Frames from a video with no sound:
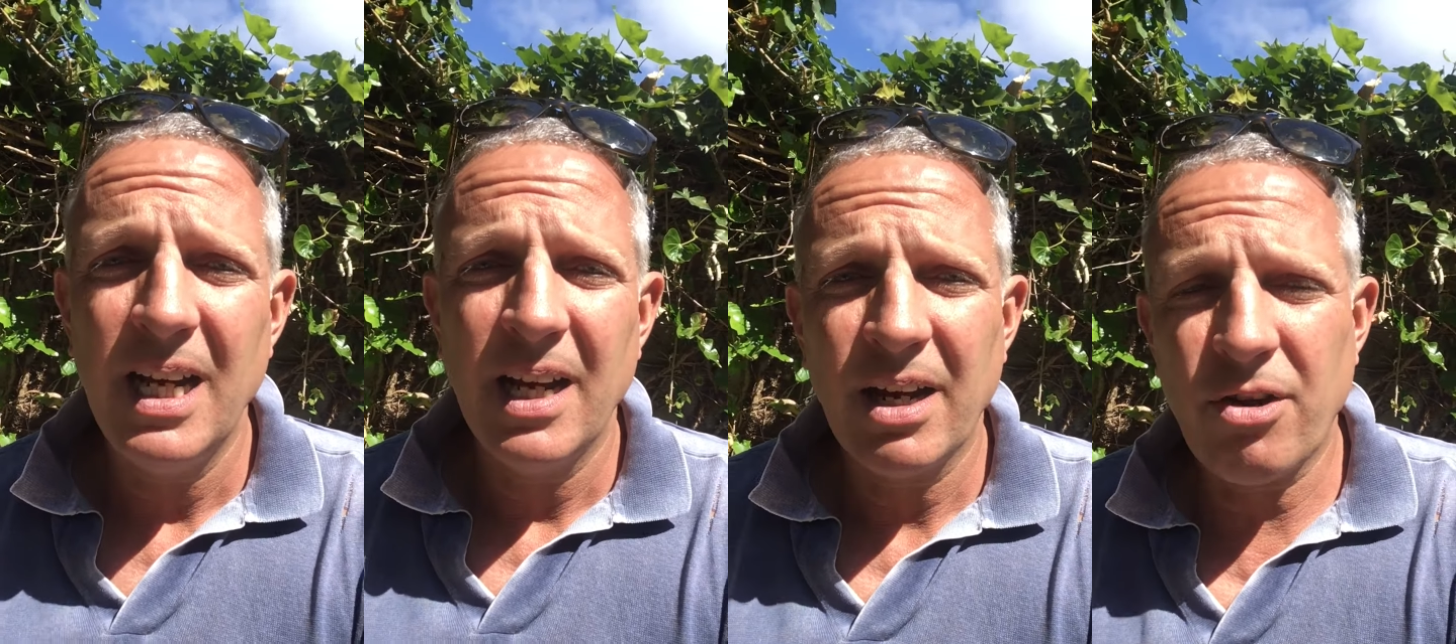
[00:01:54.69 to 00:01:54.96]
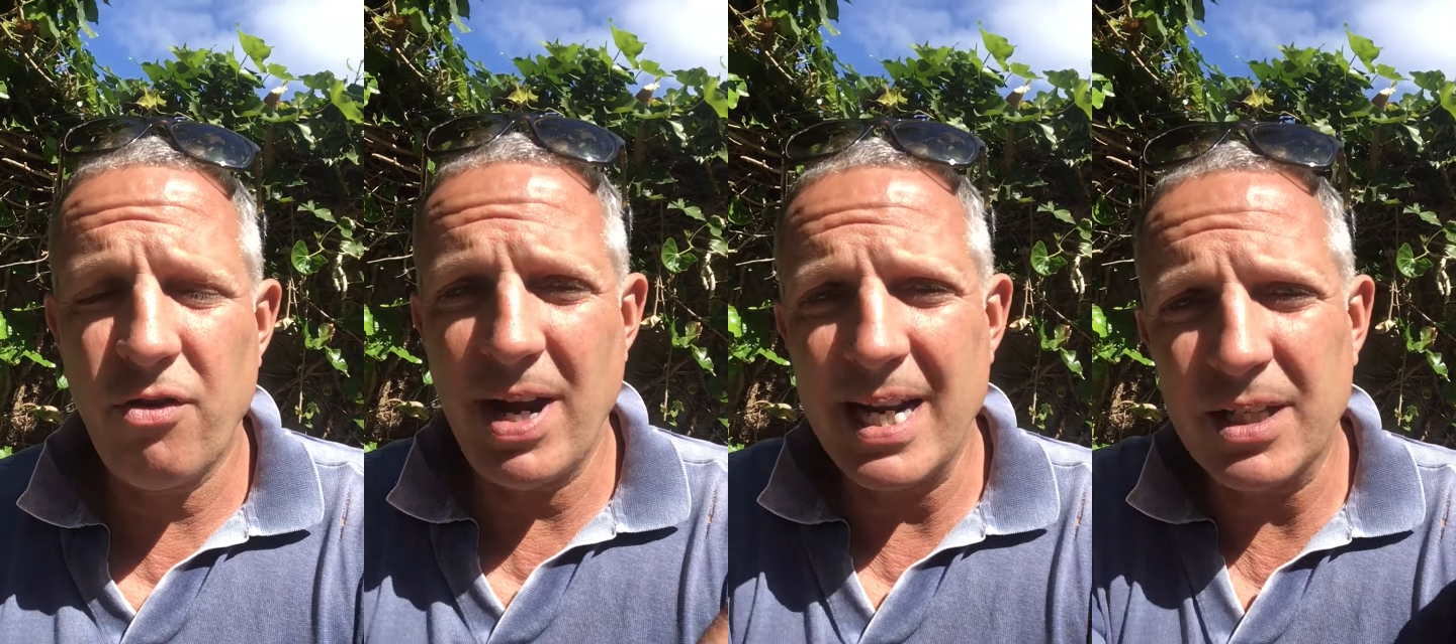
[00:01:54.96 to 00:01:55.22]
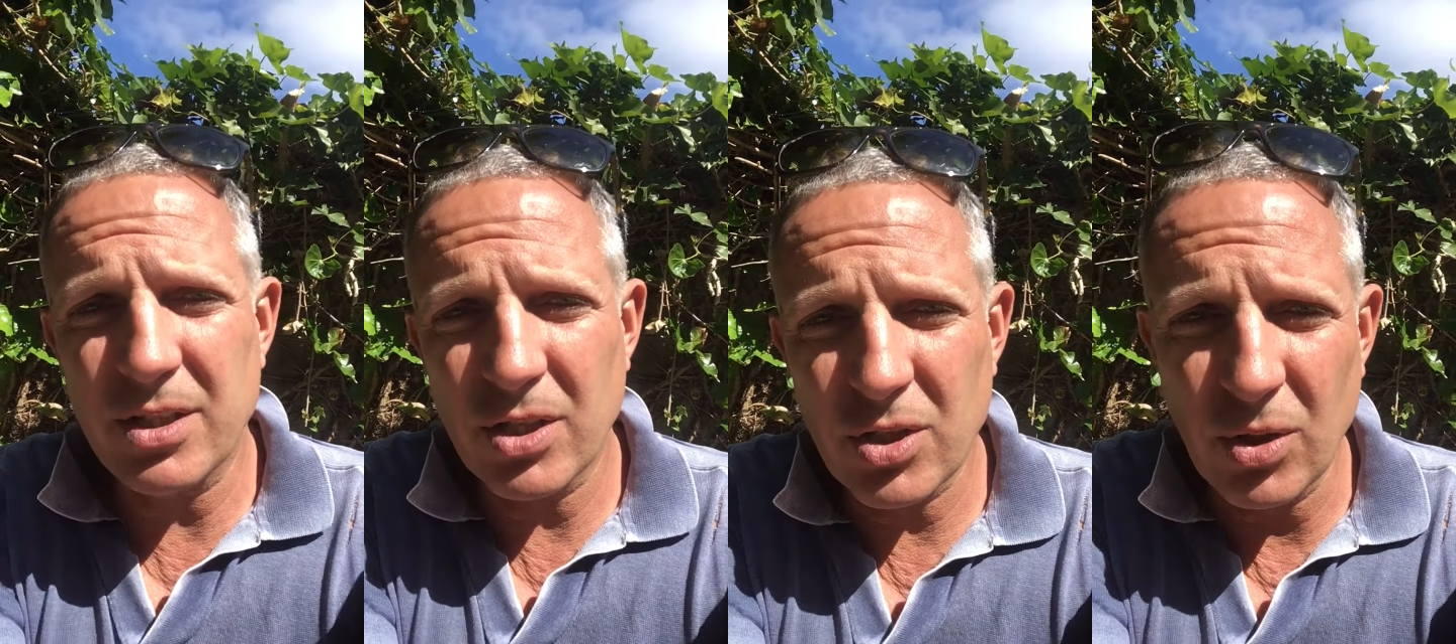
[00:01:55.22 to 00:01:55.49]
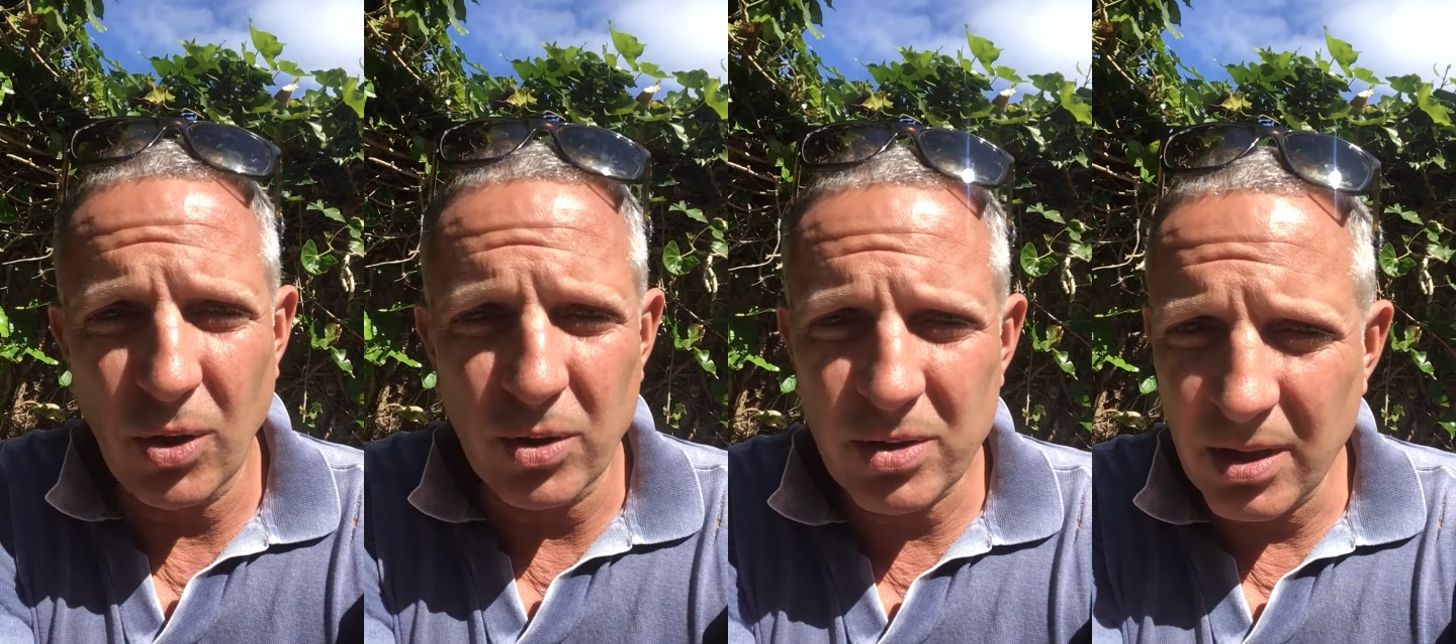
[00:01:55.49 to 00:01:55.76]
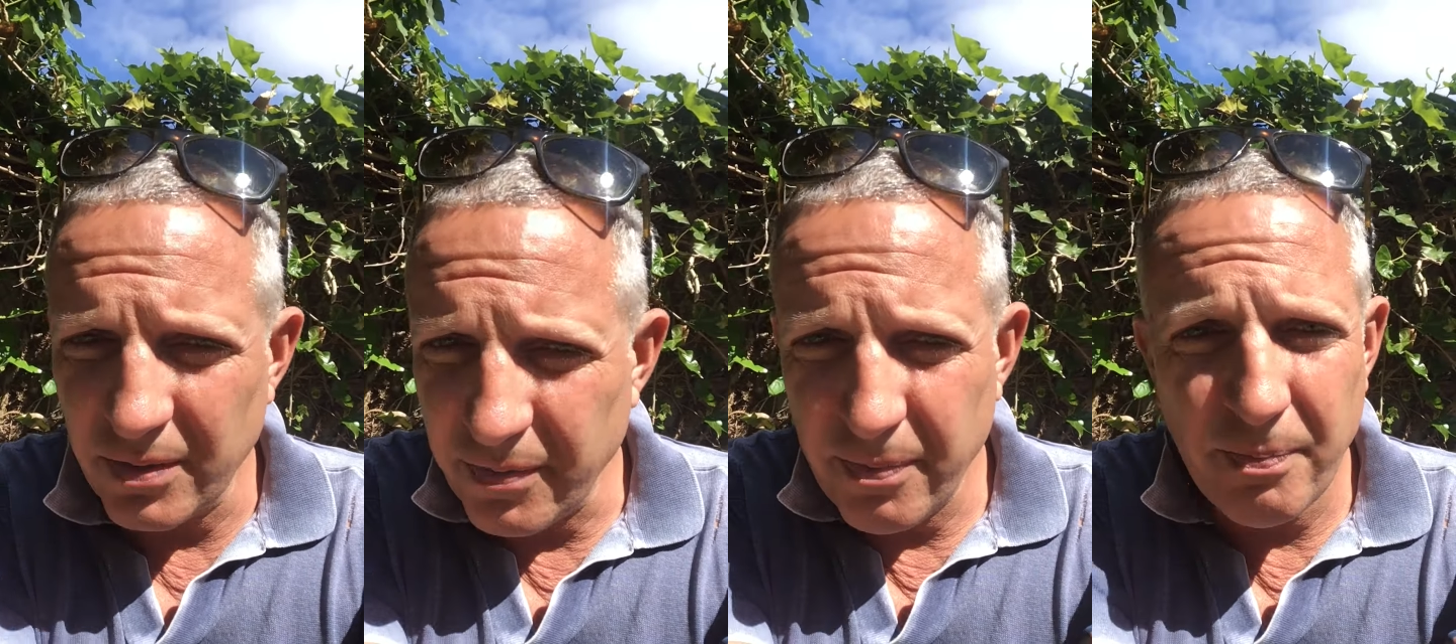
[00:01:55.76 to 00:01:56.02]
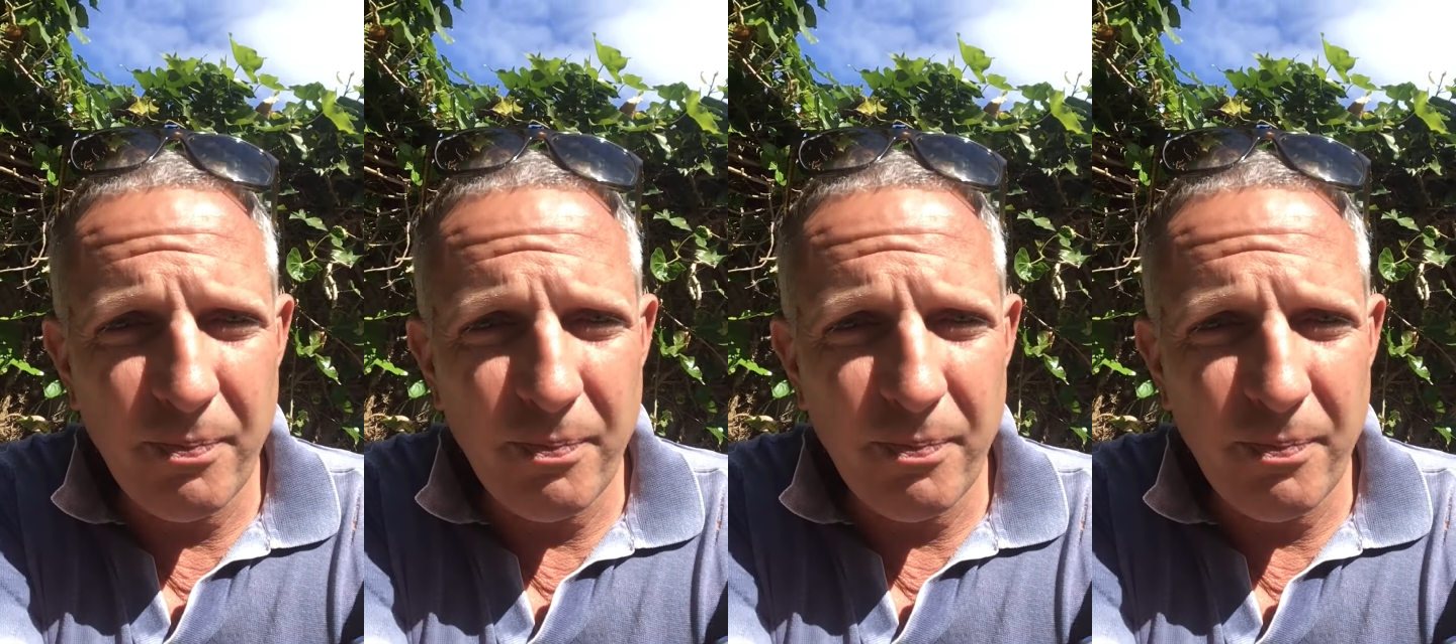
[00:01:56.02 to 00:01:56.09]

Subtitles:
creates a sort of